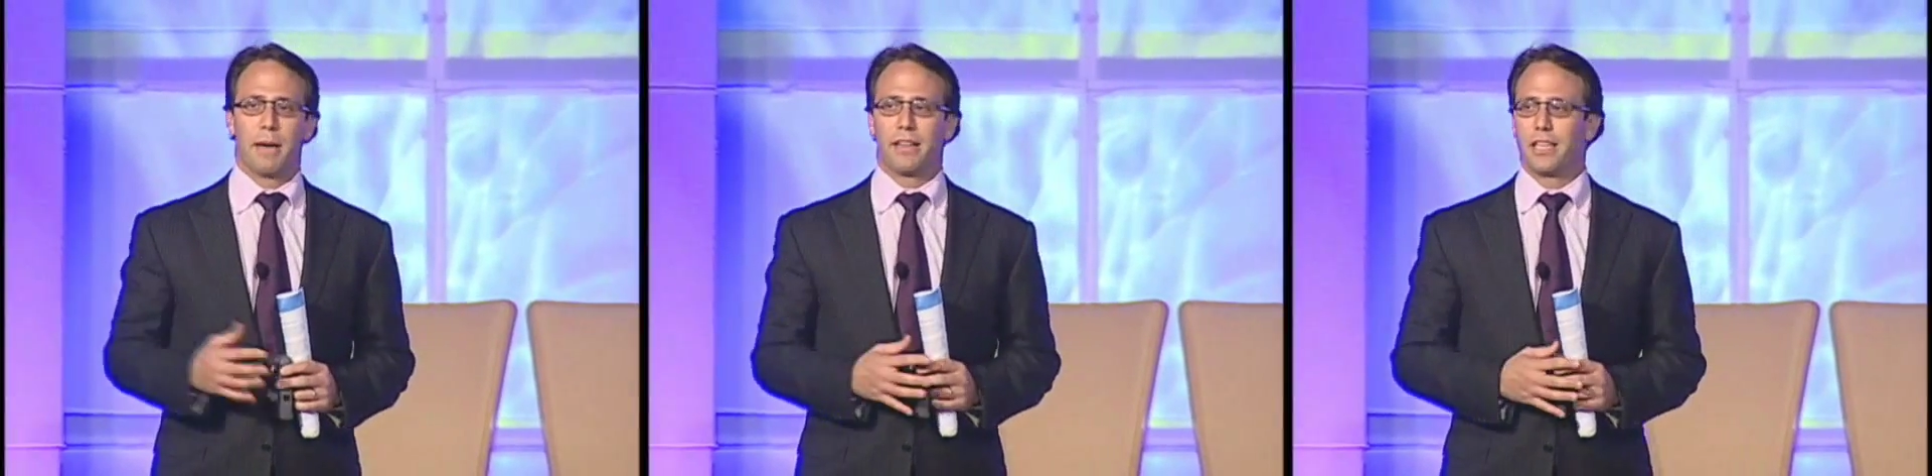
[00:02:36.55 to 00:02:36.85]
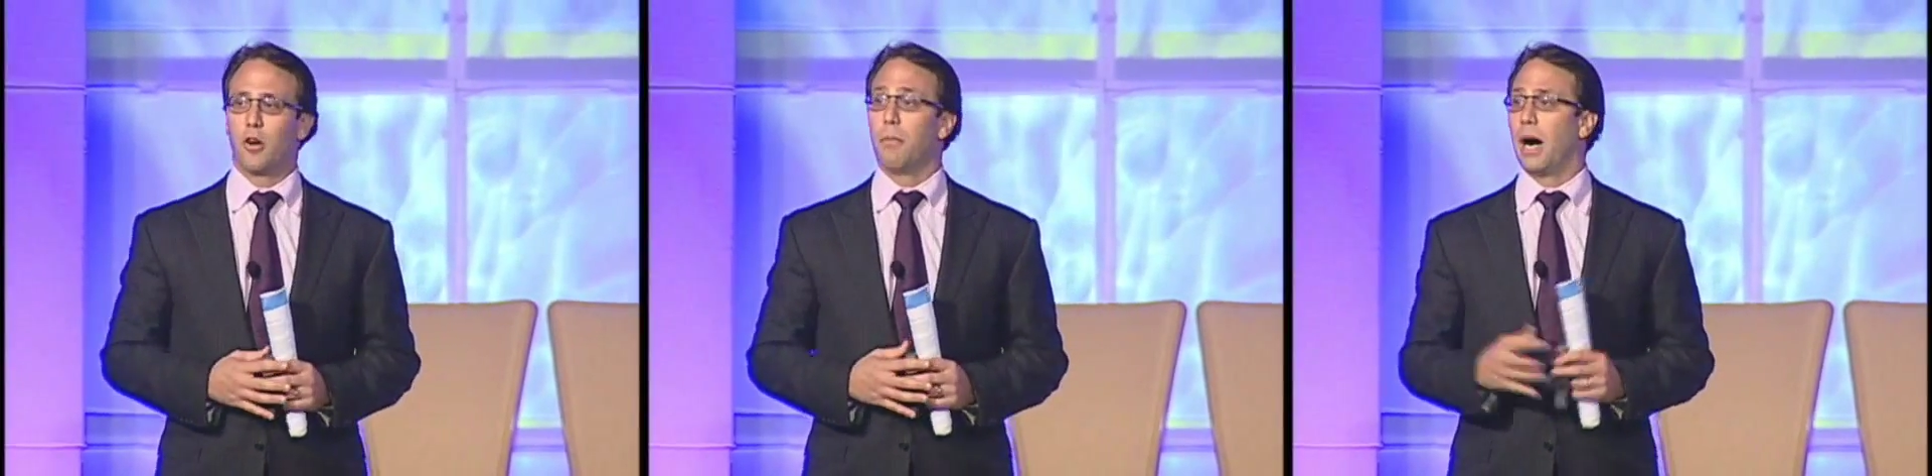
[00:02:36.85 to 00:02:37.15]
about
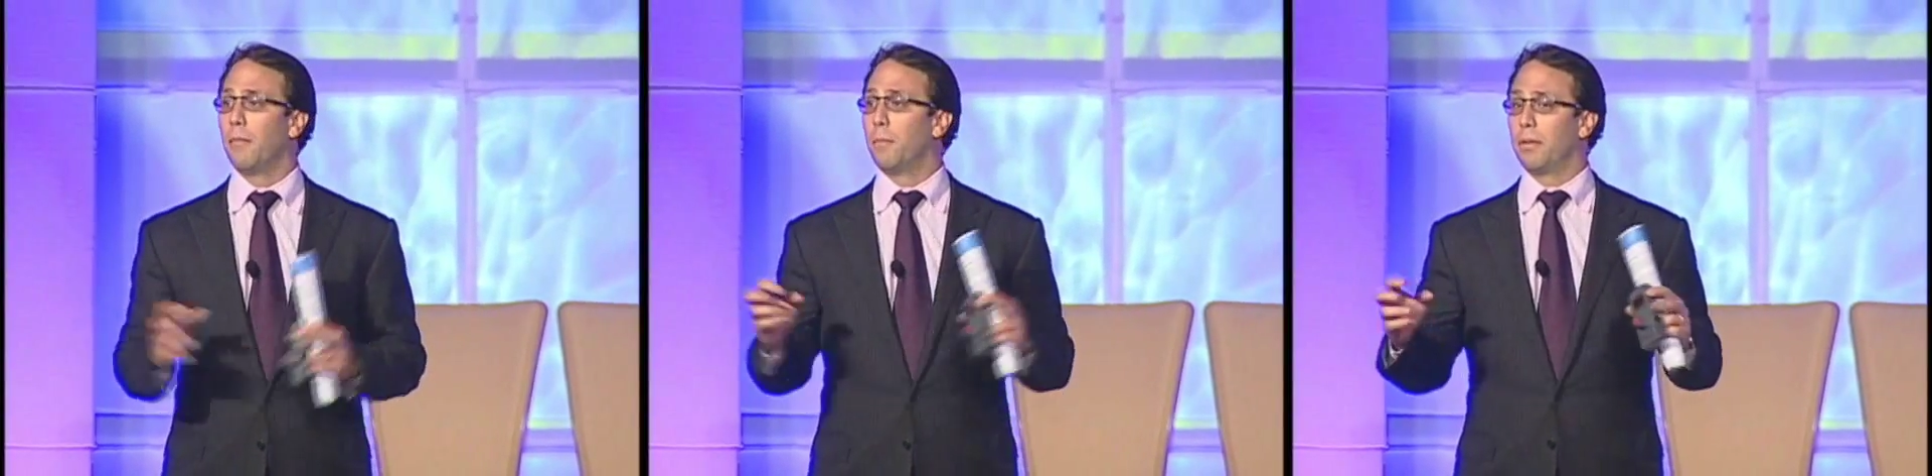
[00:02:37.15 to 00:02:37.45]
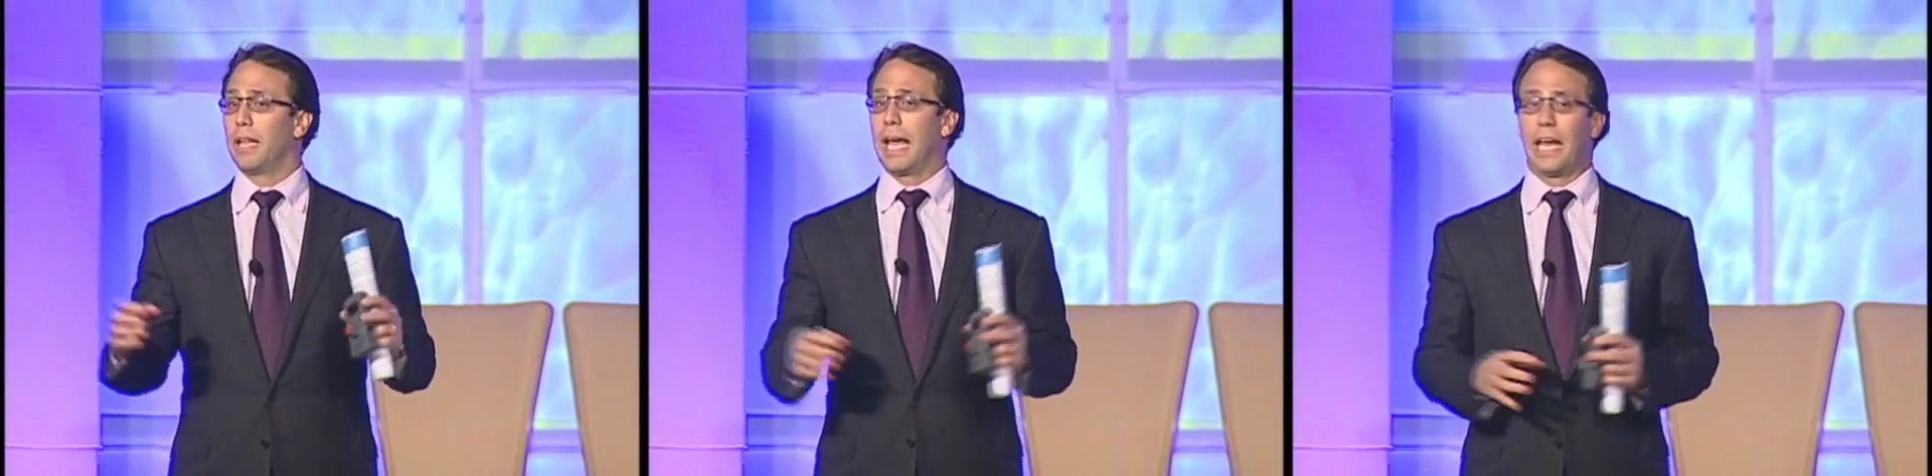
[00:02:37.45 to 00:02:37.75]
the Obama
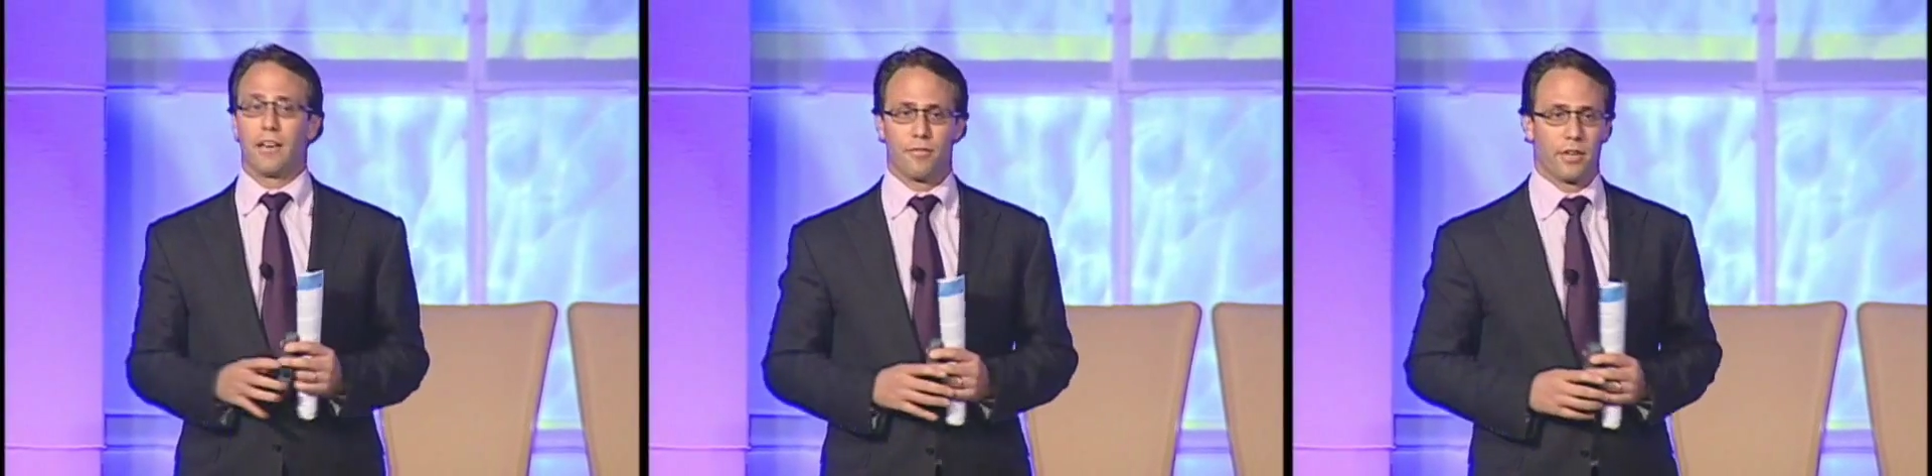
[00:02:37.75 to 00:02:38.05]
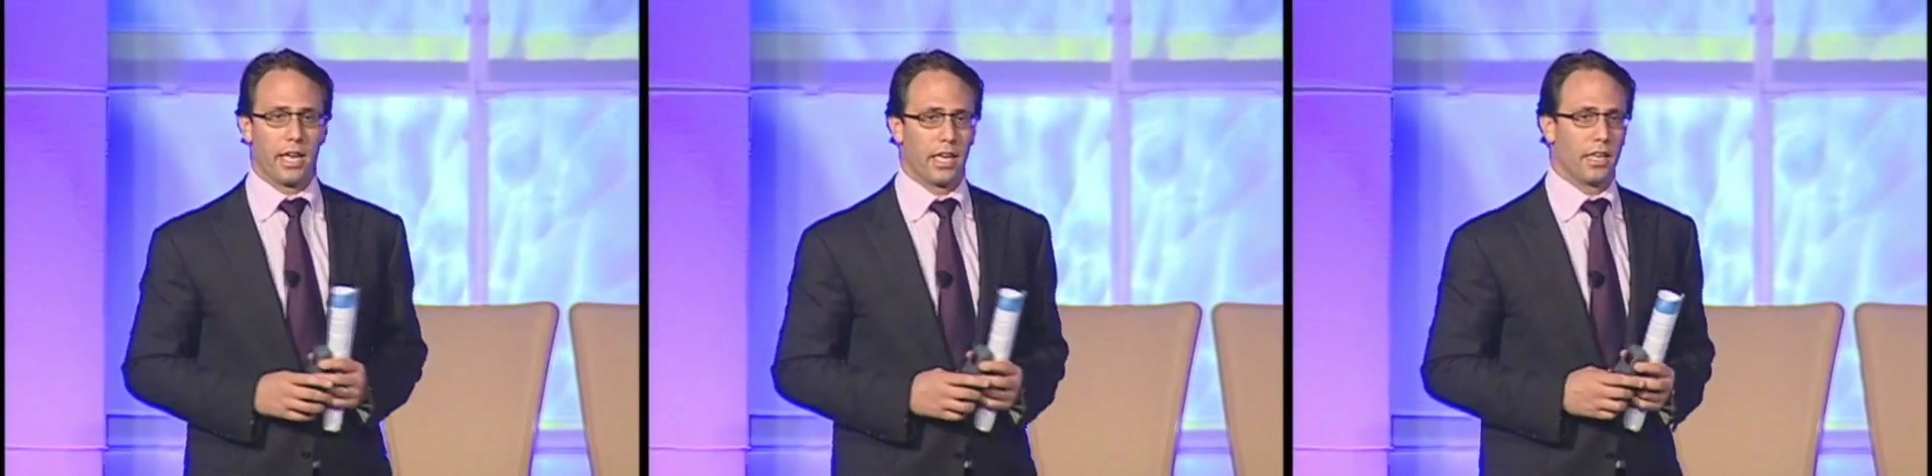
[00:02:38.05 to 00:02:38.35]
plan for
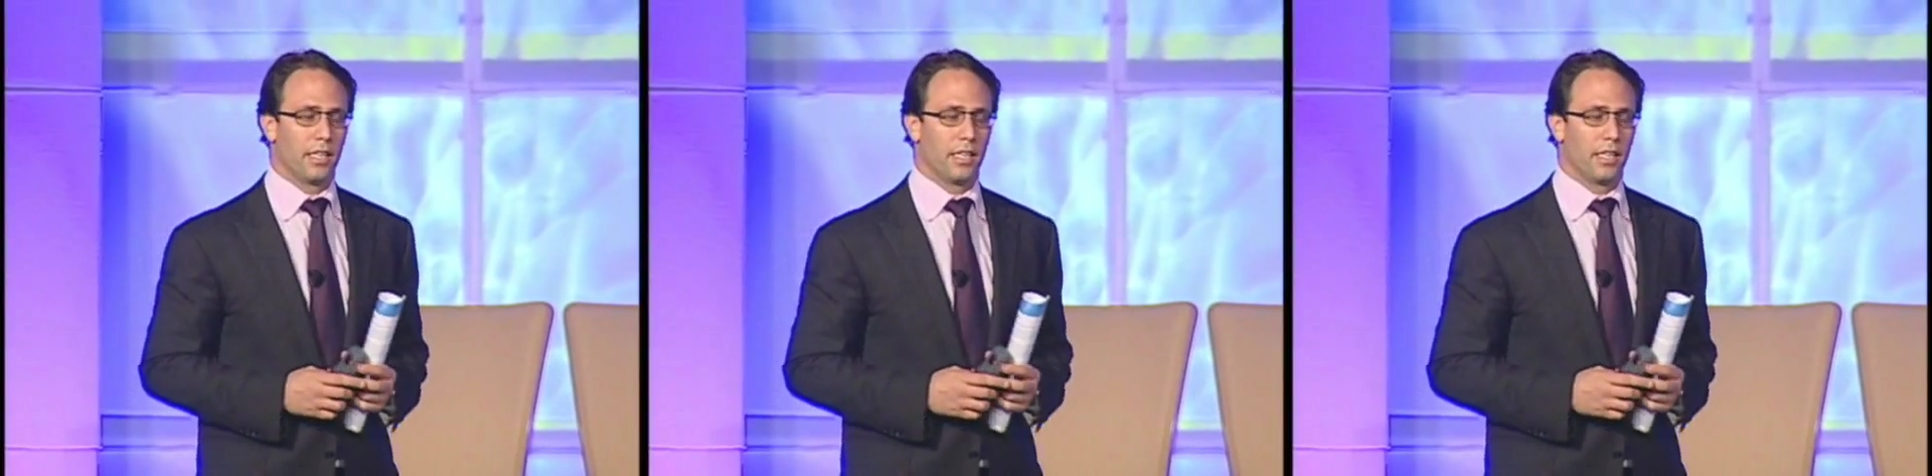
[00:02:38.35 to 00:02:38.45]
getting